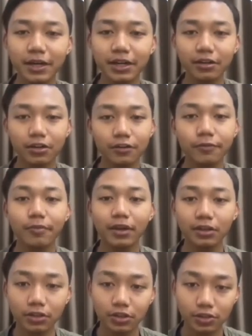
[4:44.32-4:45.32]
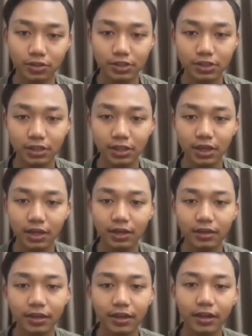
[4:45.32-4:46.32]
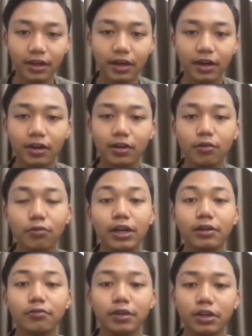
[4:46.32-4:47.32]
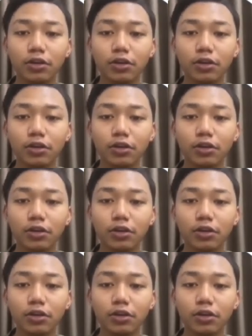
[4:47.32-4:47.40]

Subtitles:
part of methodology, there are what we